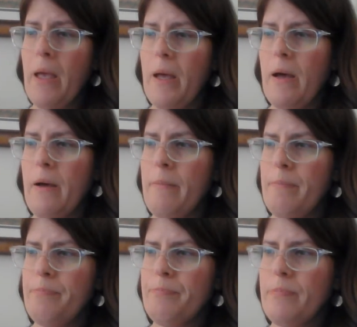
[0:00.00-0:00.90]

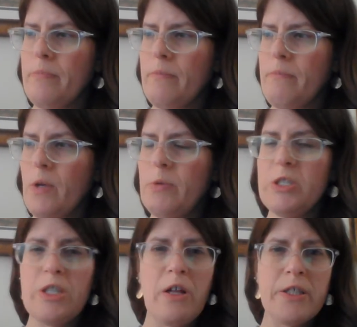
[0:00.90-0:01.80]
Um, we
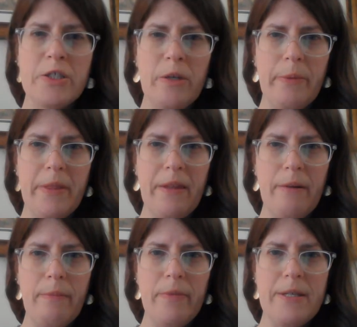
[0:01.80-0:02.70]
should all interpret
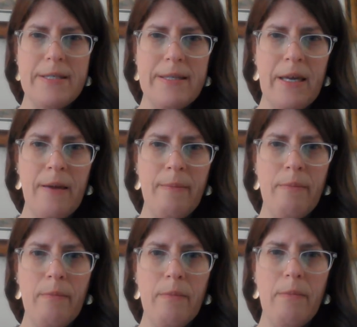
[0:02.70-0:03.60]
them the
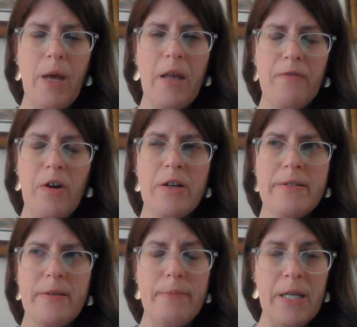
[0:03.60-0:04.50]
same as far as
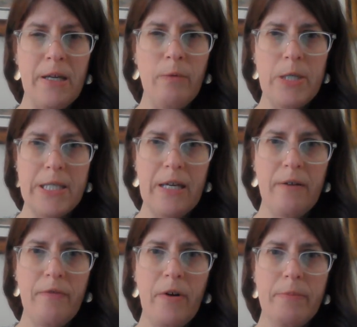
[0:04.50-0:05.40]
the meaning we take
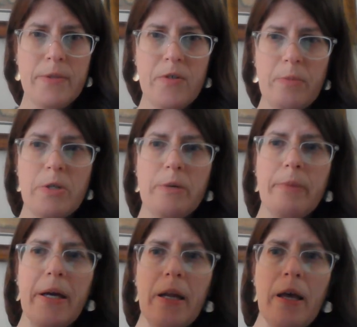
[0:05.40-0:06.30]
from Scripture.
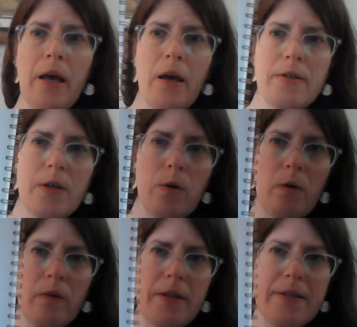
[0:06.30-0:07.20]
But
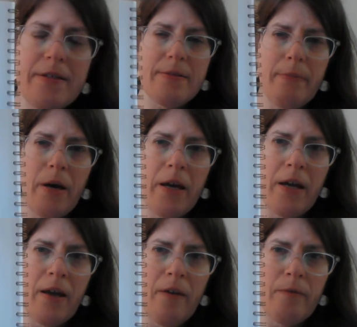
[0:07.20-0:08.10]
so this
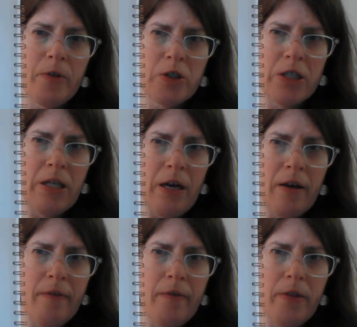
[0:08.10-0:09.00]
my version
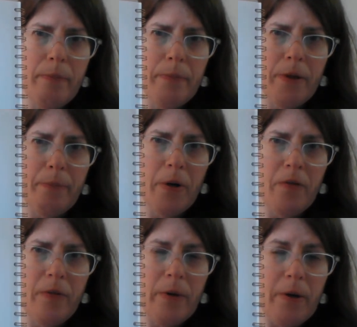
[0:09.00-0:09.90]
of the
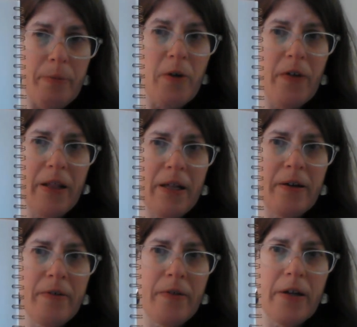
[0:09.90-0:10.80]
perfect
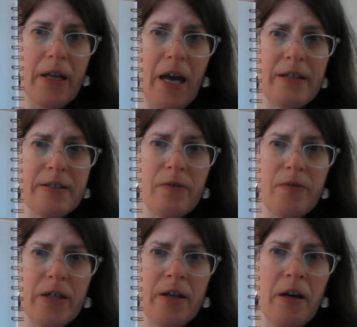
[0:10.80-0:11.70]
love casts out
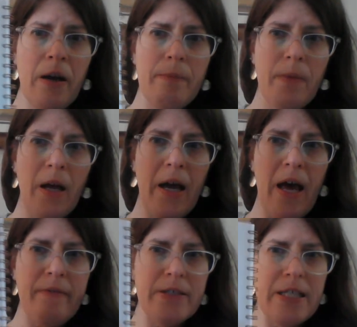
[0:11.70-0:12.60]
fear. I
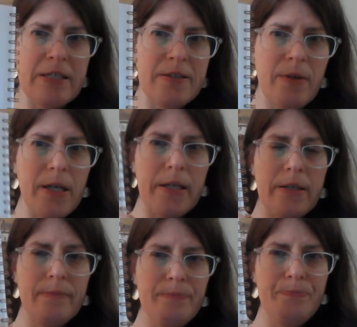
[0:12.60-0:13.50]
have a tennis
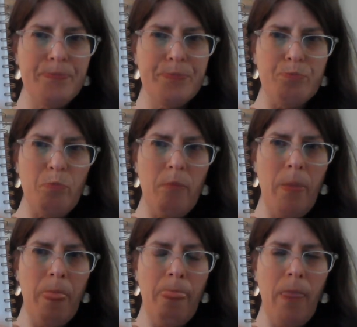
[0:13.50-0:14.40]
racket,
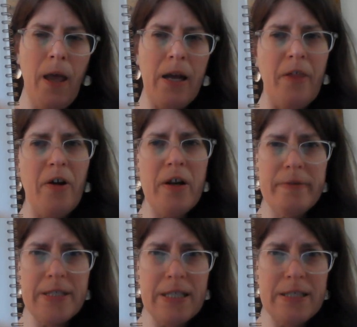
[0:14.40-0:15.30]
and I thought of
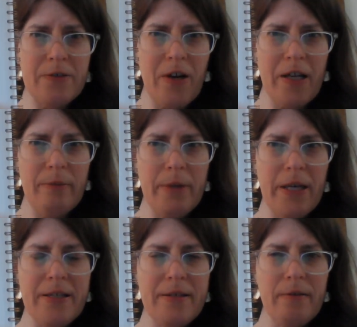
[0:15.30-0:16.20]
a tennis racket
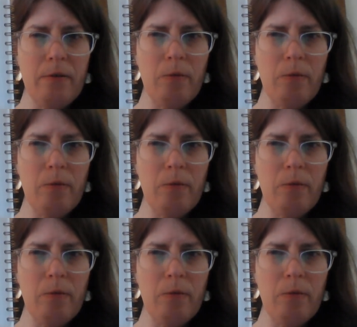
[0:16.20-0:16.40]
because